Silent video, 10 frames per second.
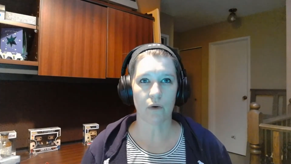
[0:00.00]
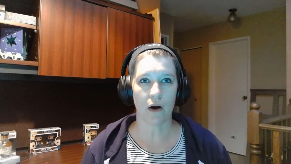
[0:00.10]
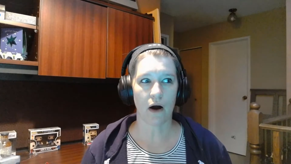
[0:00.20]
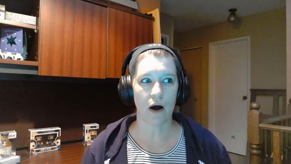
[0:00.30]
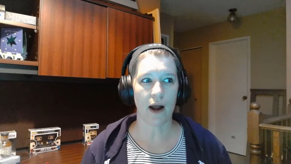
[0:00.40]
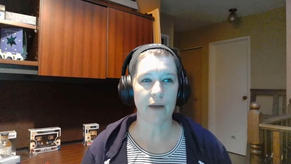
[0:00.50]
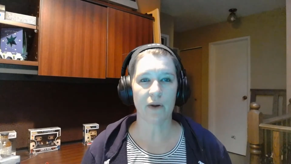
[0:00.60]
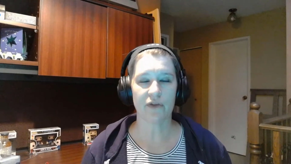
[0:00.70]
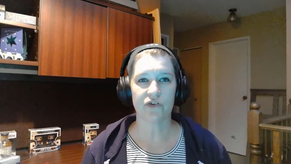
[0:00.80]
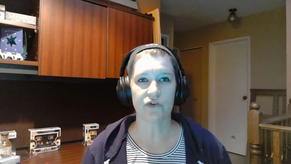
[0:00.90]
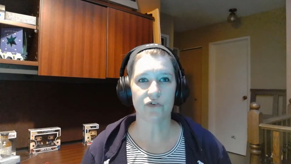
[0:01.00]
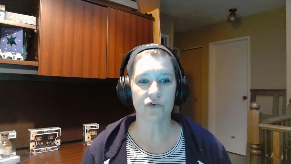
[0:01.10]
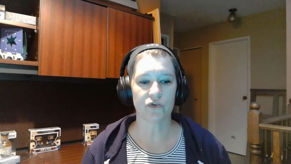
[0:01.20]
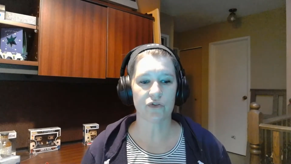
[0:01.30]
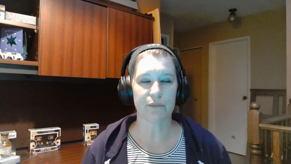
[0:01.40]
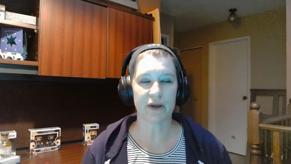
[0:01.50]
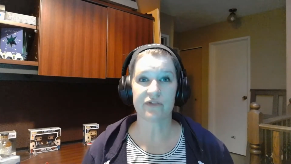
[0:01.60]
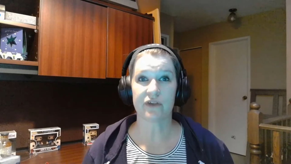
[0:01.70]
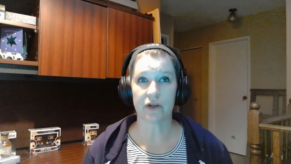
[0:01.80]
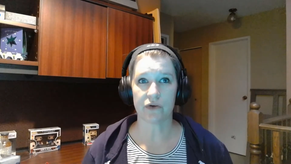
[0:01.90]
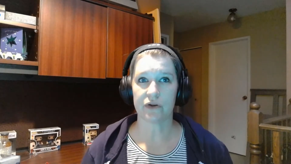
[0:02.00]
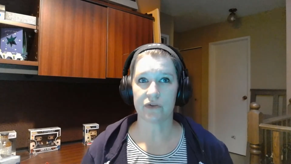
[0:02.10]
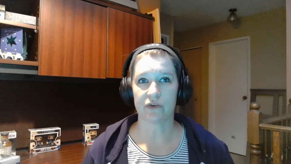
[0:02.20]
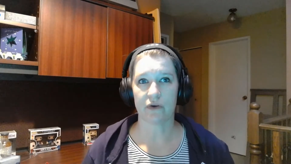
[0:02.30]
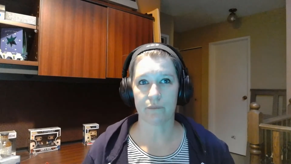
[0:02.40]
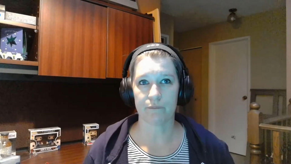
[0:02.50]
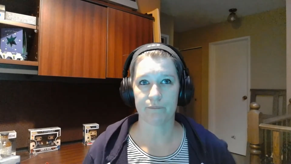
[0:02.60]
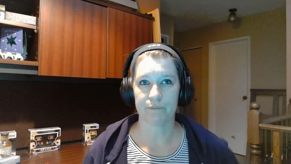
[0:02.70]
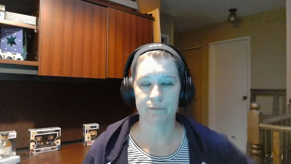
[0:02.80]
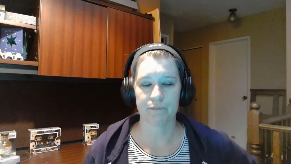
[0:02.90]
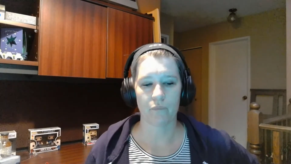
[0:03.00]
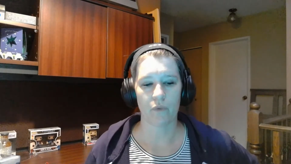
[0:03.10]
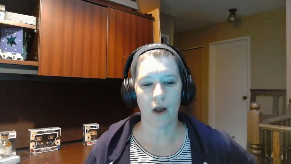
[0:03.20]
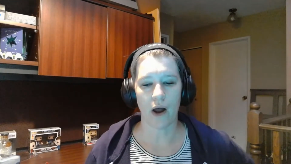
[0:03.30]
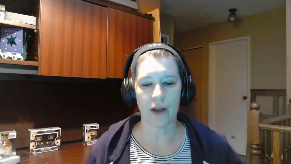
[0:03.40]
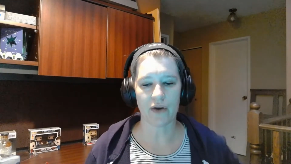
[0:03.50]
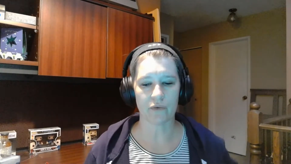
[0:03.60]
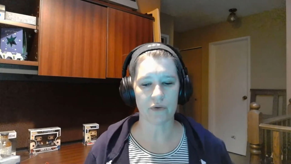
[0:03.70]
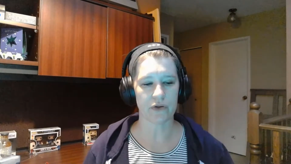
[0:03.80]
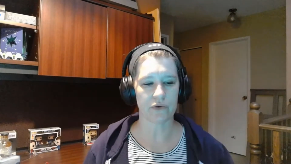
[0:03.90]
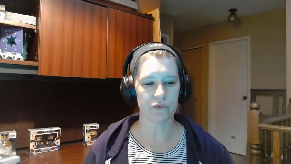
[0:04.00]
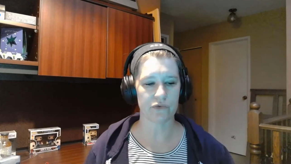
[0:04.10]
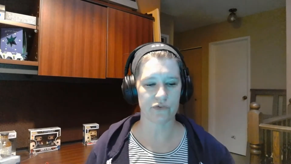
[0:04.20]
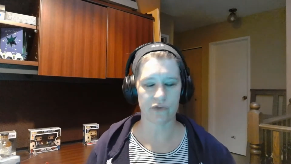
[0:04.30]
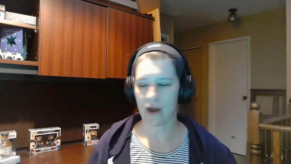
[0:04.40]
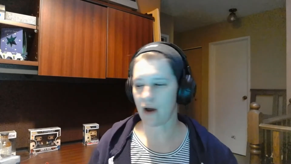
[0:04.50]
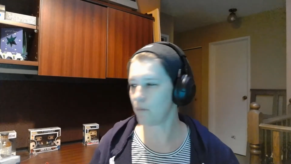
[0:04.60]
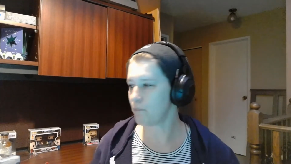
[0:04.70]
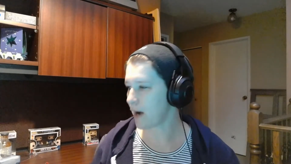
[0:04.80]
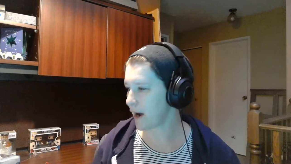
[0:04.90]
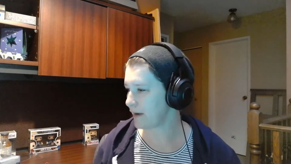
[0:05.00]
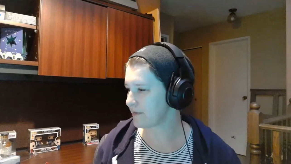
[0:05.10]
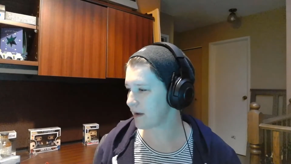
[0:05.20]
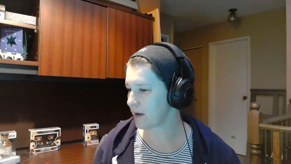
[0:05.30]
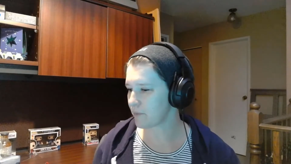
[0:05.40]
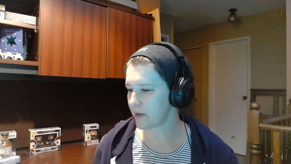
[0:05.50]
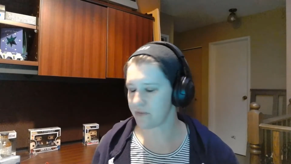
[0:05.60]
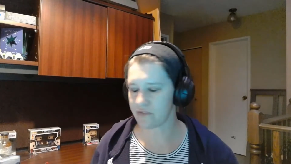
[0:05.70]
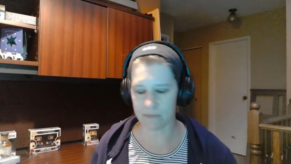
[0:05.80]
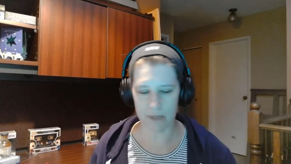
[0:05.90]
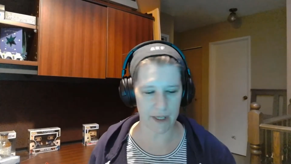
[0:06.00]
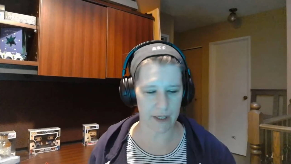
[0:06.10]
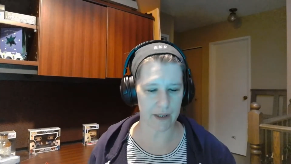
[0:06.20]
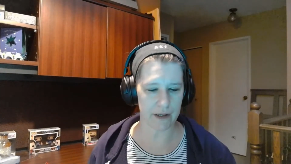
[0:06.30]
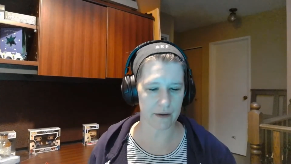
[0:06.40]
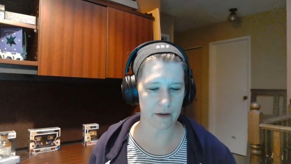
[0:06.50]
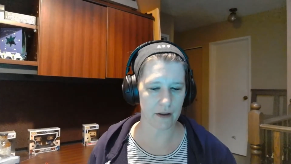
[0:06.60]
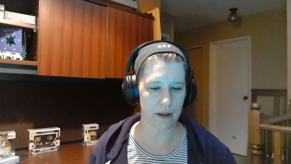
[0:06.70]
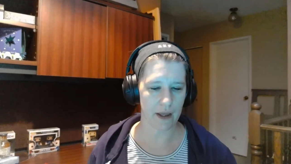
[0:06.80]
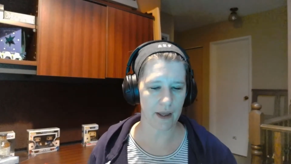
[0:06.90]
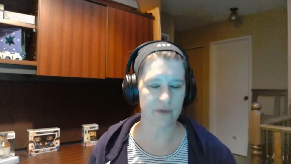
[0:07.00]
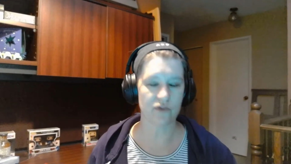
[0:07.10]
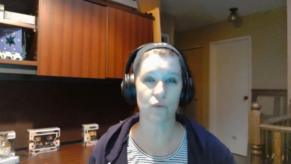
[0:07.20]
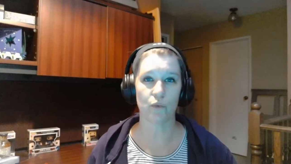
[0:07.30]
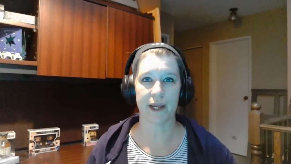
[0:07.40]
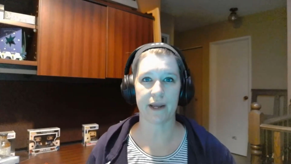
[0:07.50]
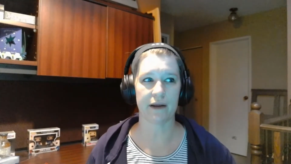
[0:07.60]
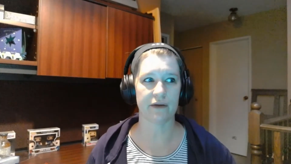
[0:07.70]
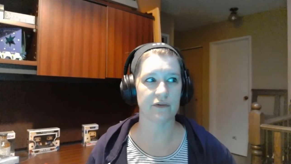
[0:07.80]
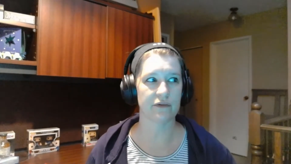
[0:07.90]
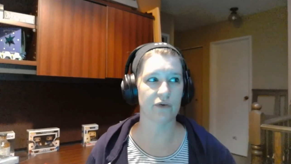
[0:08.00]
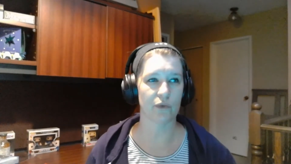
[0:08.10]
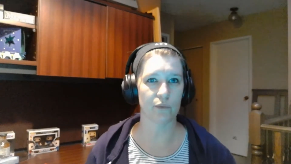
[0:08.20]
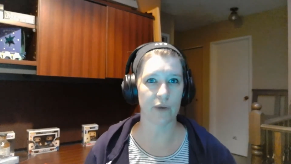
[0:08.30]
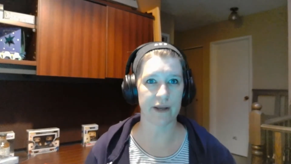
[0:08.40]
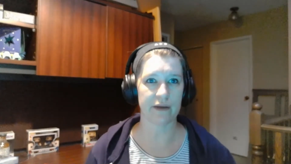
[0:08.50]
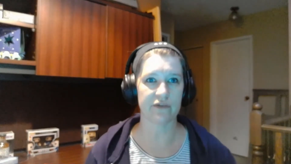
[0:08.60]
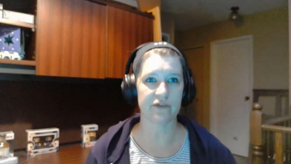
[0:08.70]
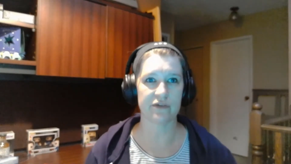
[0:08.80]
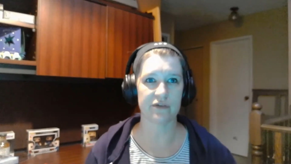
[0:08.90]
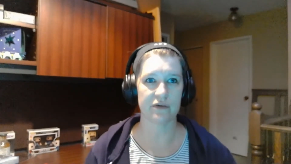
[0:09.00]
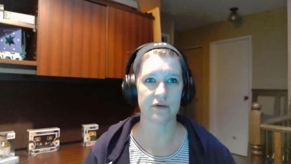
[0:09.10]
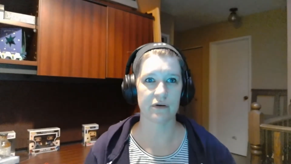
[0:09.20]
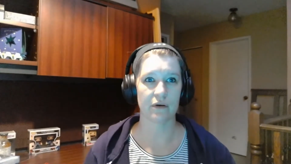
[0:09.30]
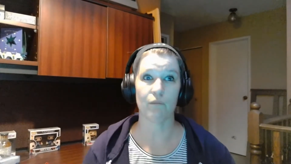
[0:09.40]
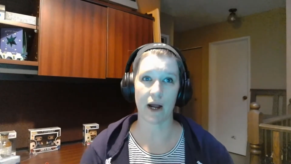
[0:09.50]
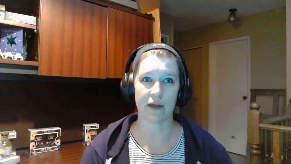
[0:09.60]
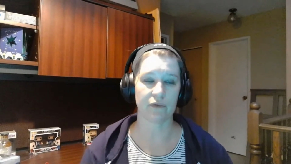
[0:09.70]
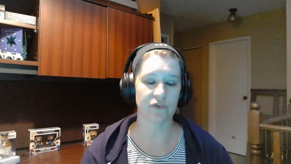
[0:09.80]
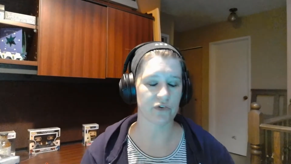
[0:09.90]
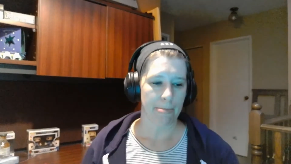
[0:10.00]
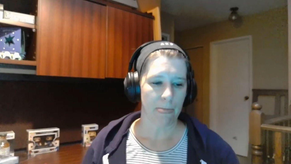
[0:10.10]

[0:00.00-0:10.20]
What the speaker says: I want you to do the best that you can do. I don't use how my dad raised me as a way to raise my own children.